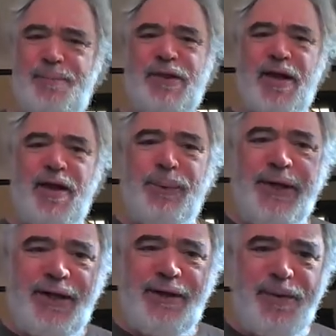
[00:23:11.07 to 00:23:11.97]
But they
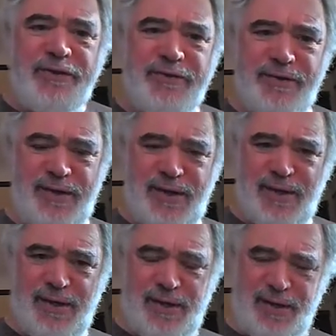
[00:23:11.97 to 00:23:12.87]
completely miss
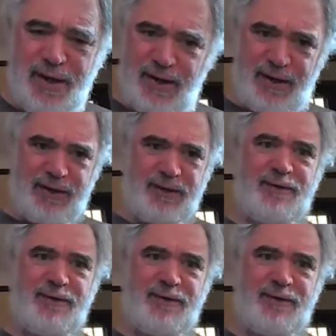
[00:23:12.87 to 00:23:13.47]
uh,